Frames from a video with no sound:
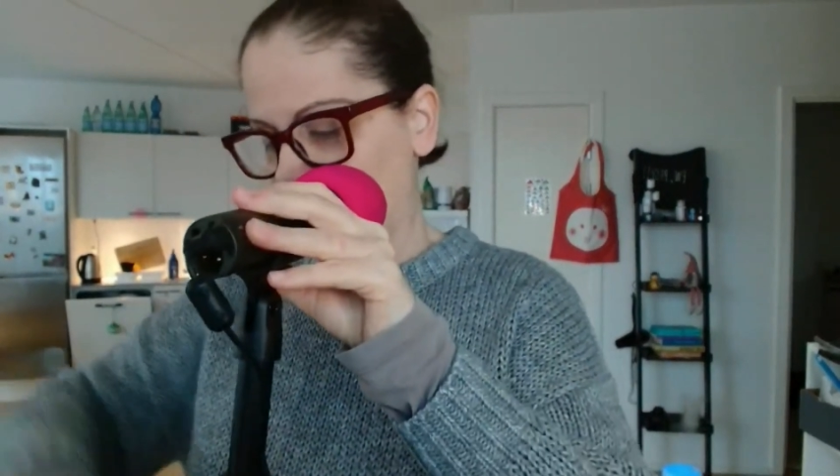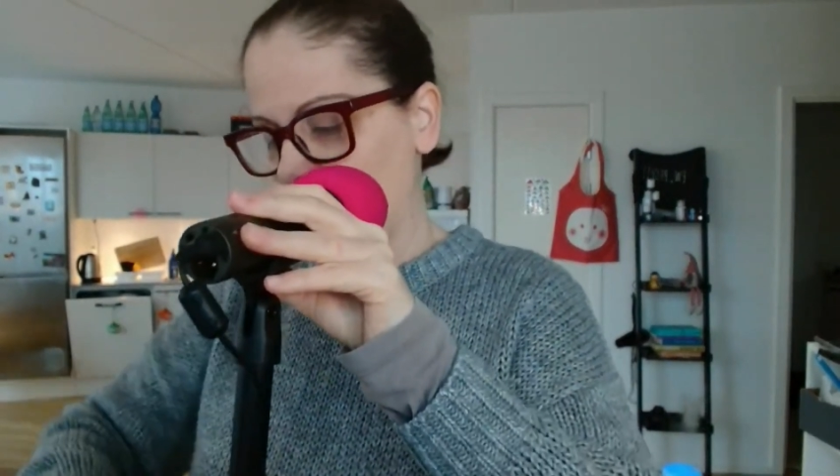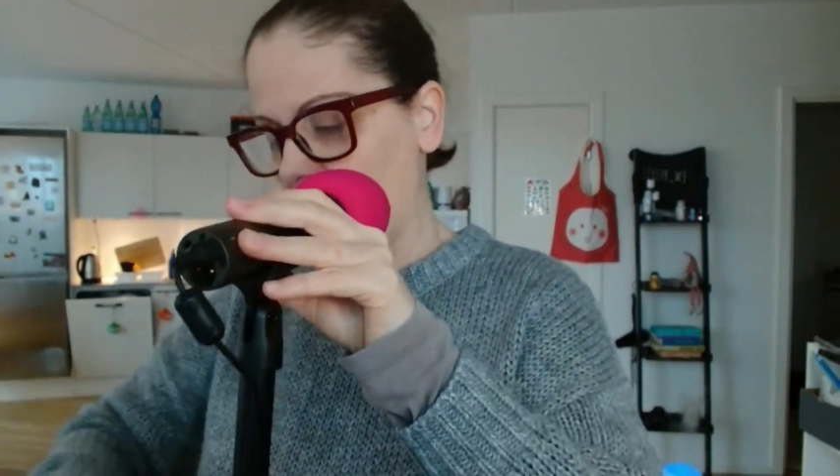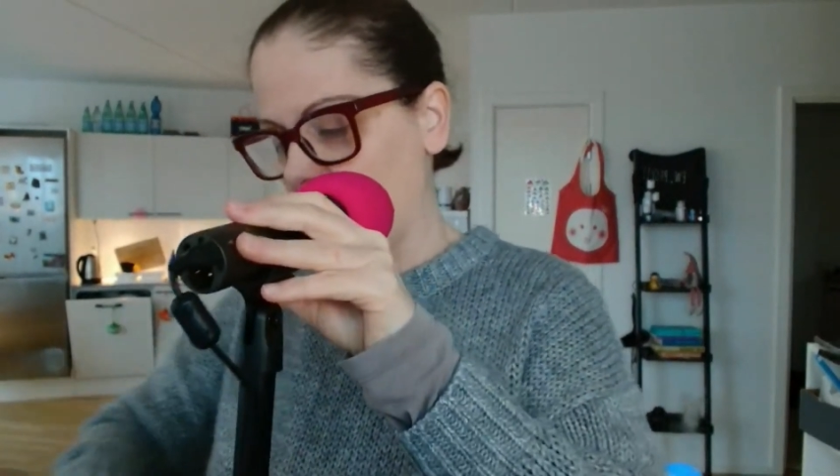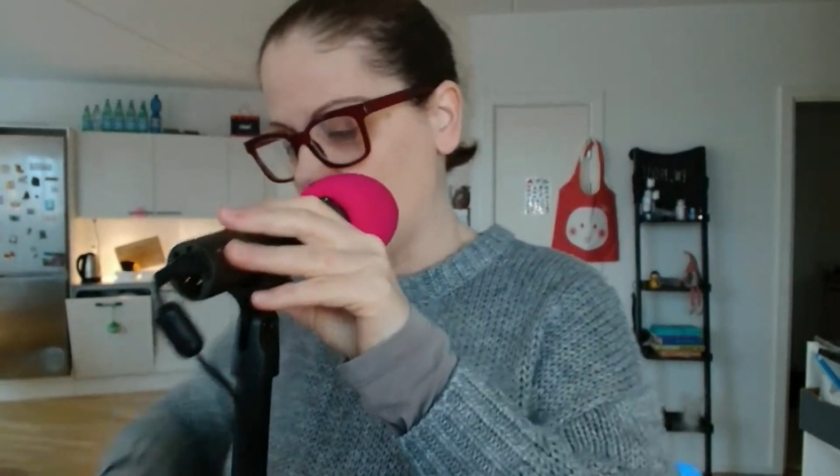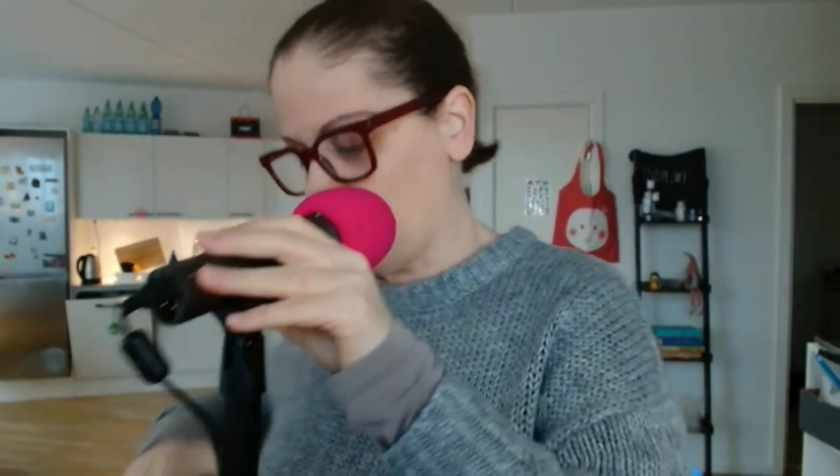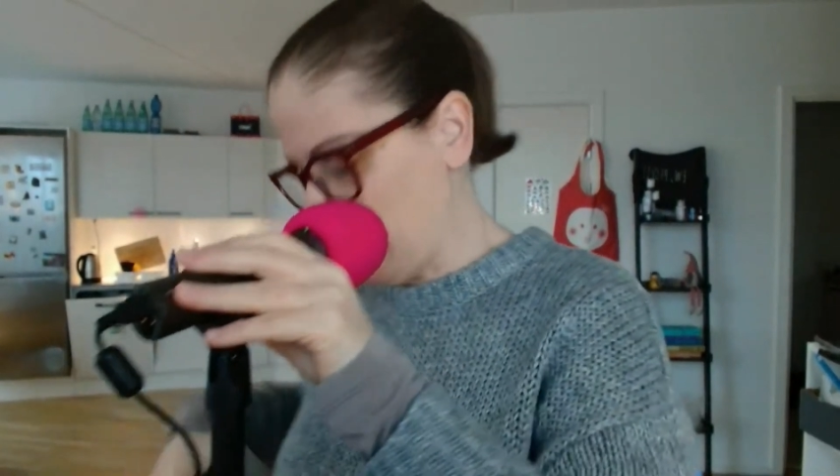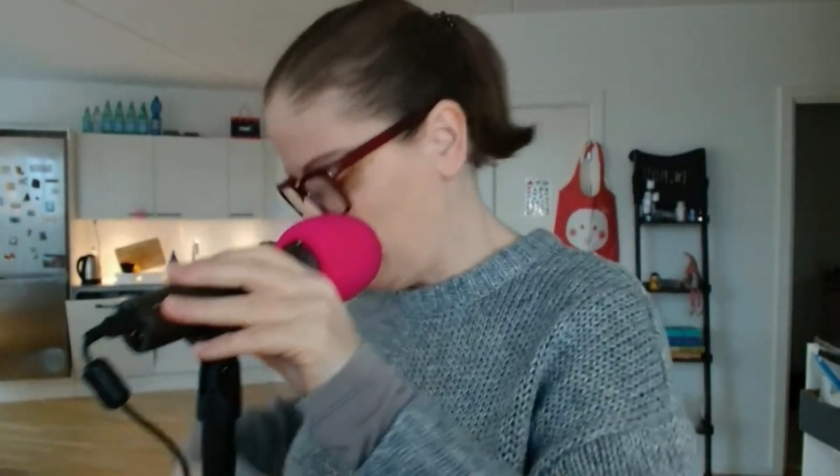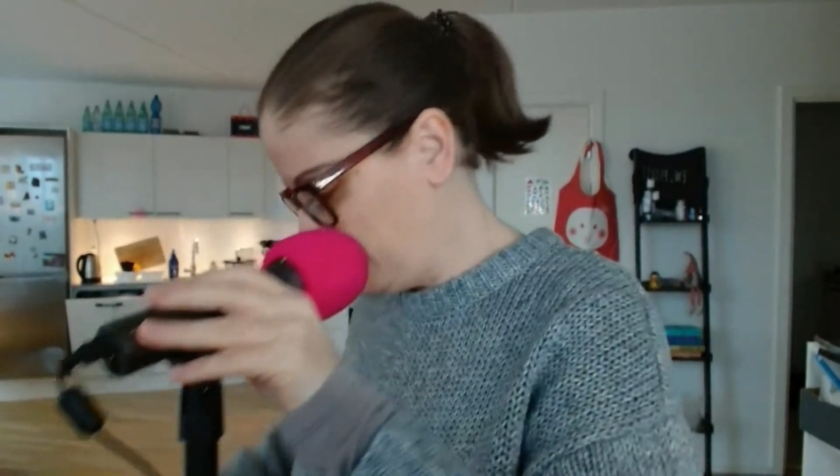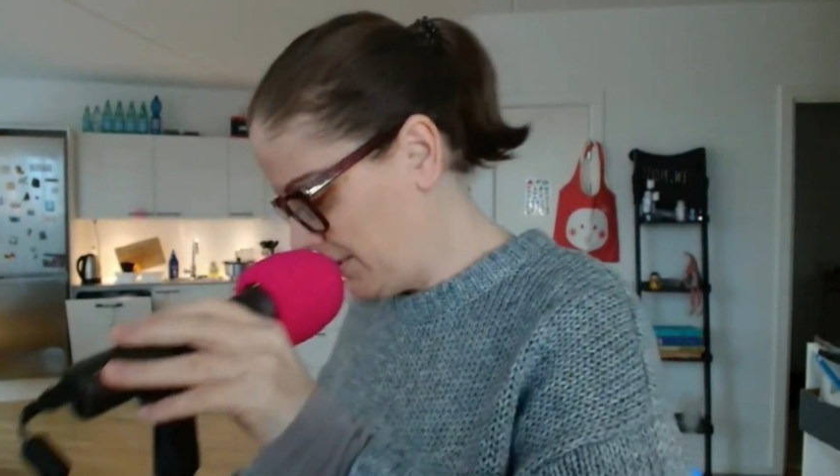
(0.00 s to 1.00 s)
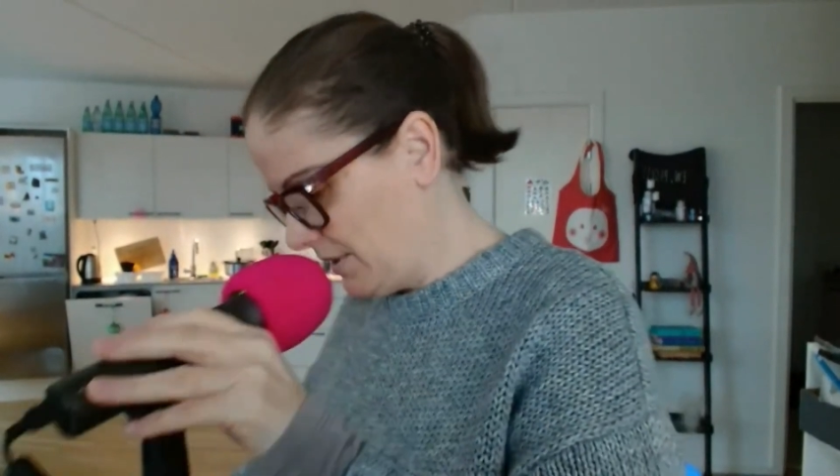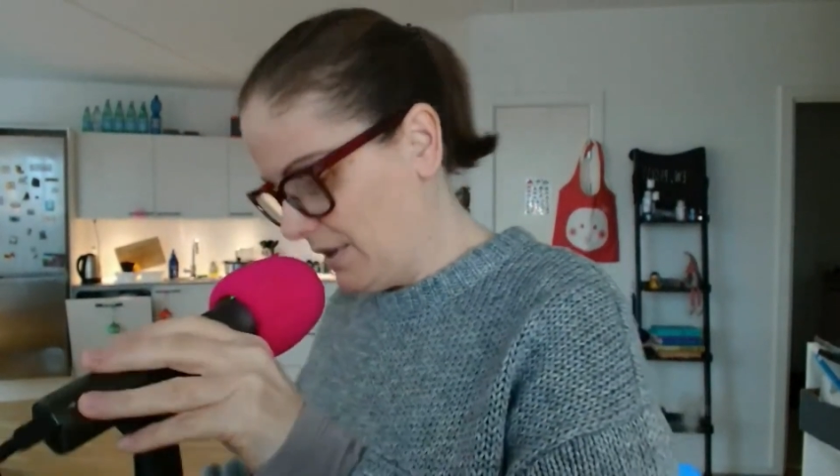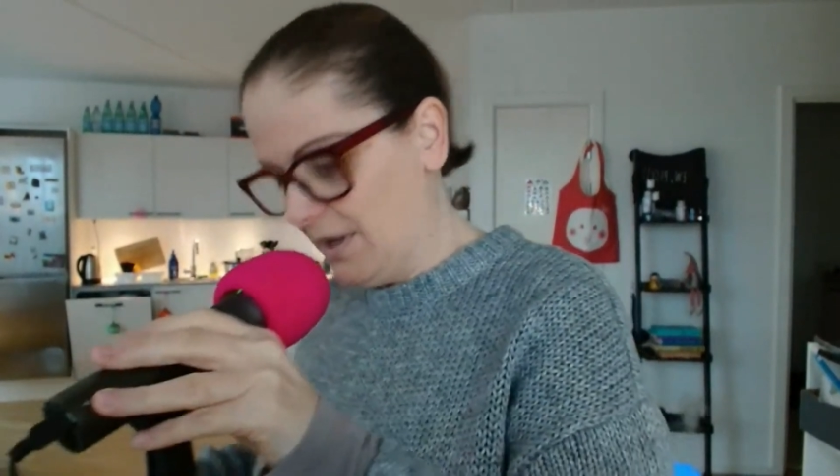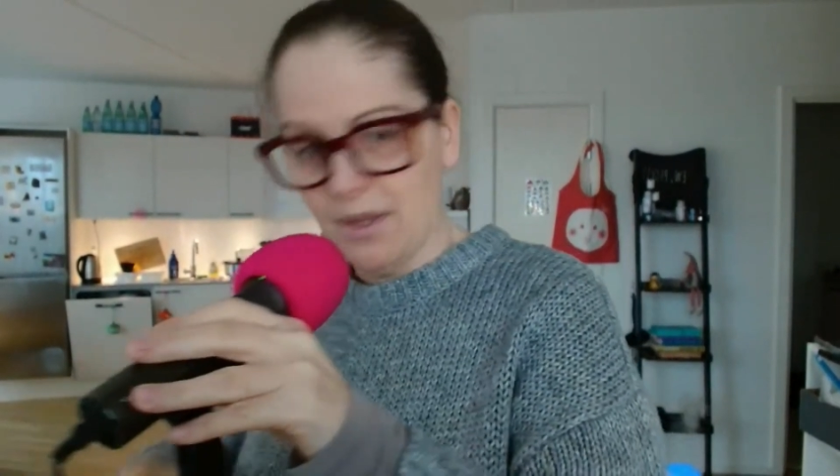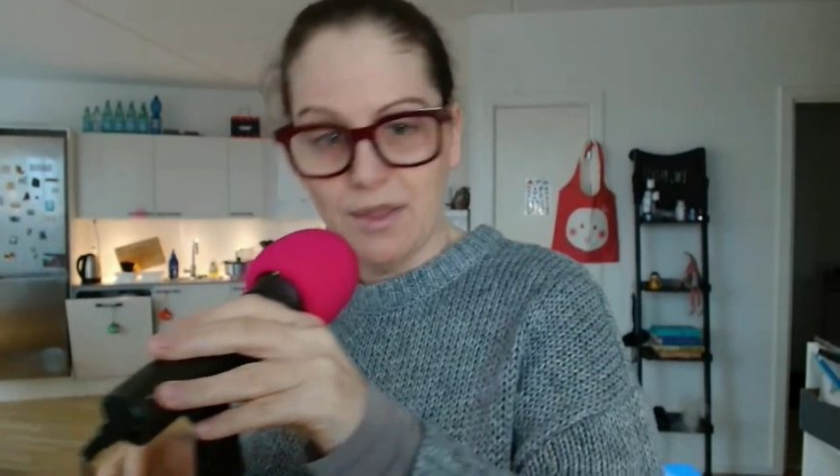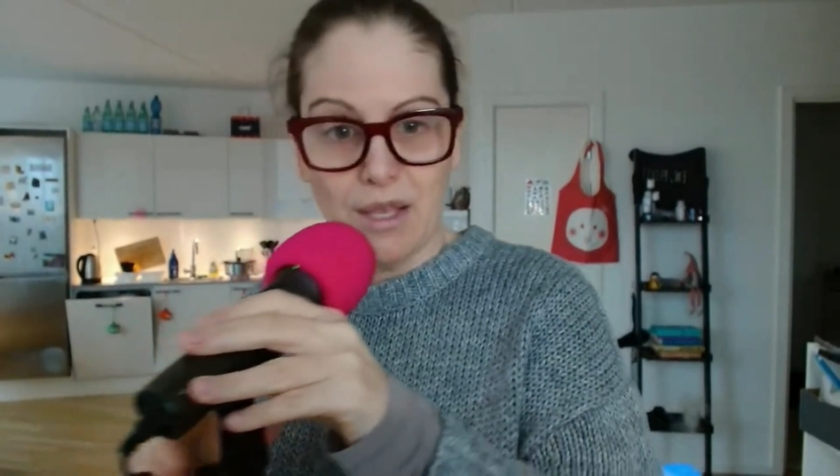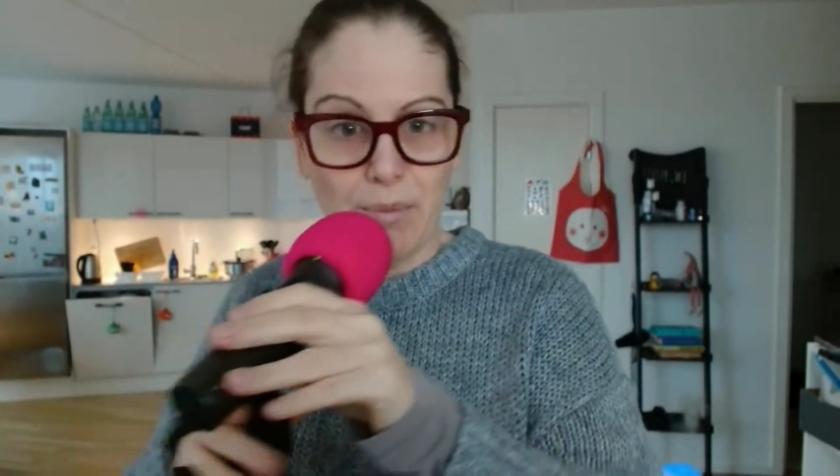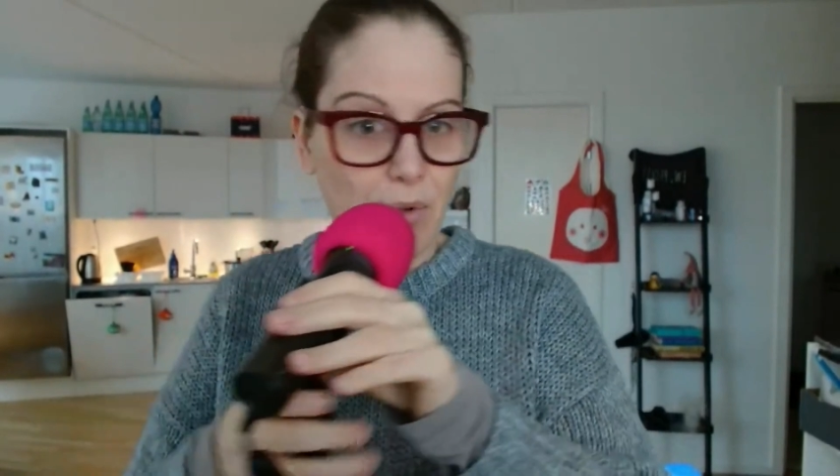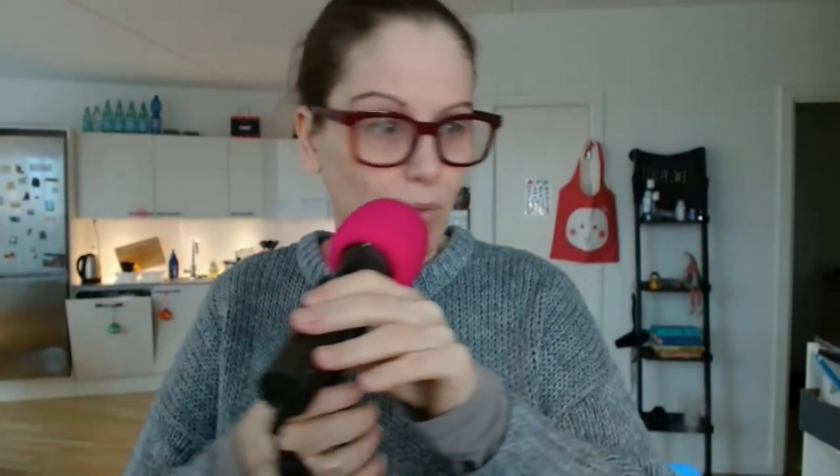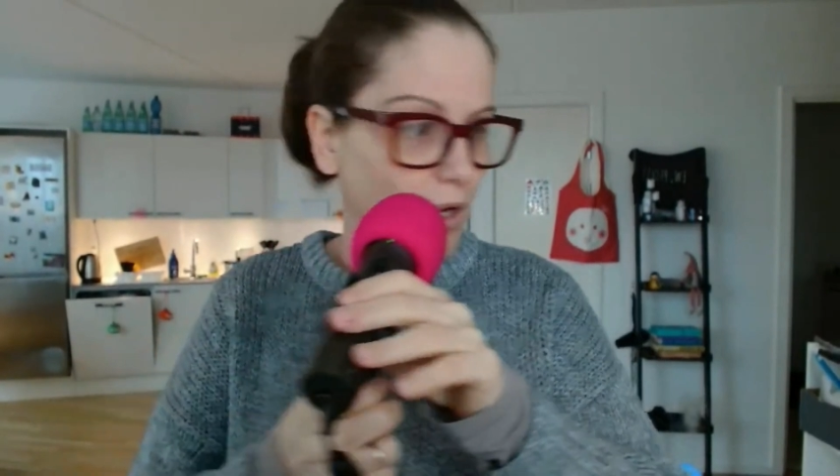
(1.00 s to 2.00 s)
you have in your house that
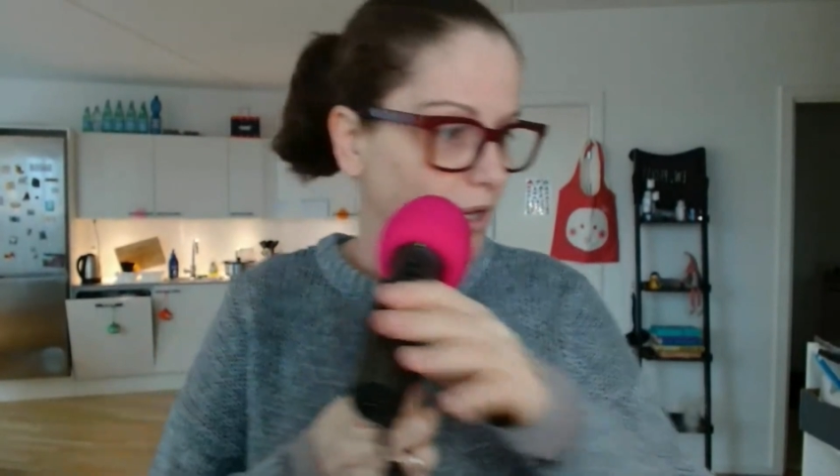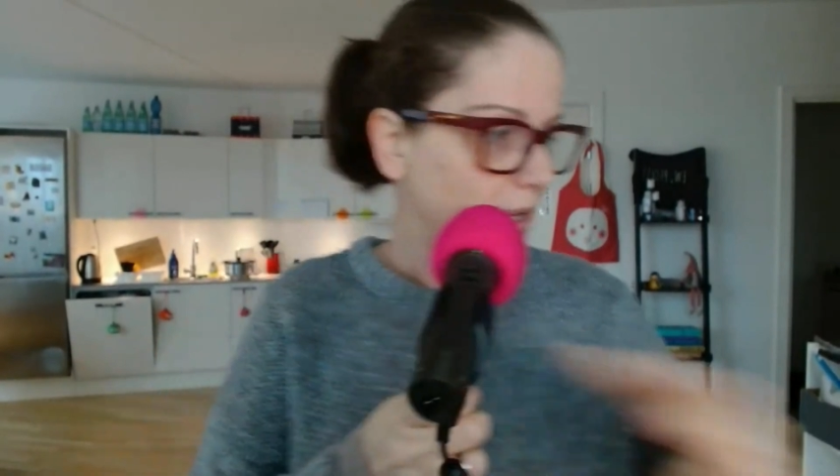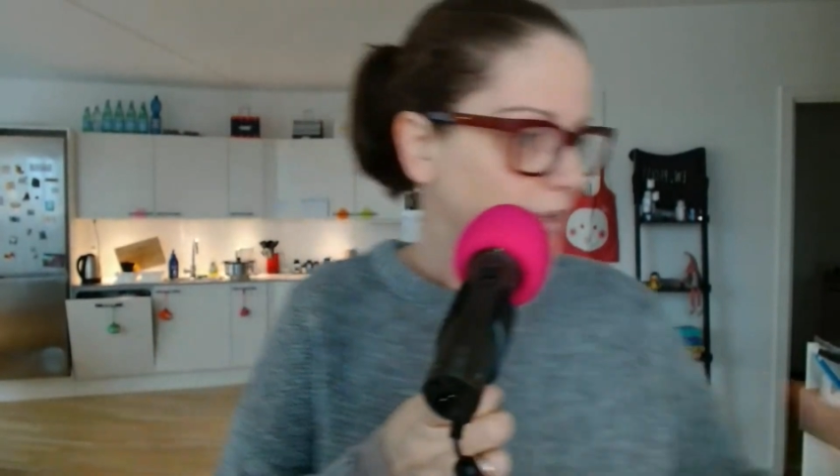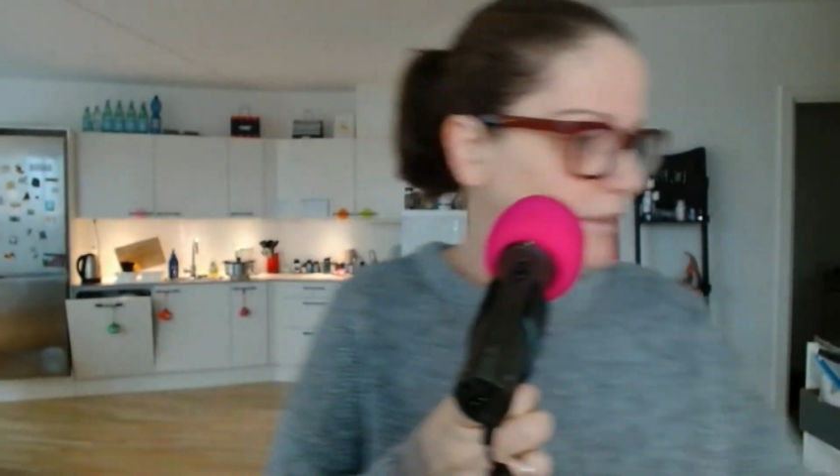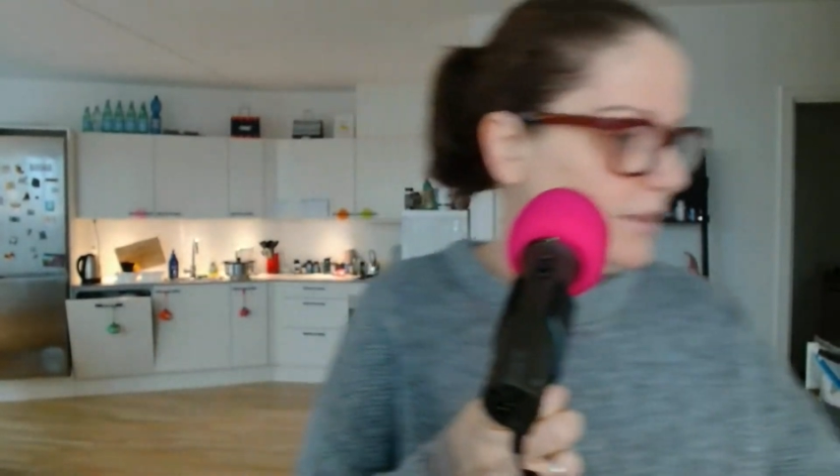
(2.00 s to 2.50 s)
might work?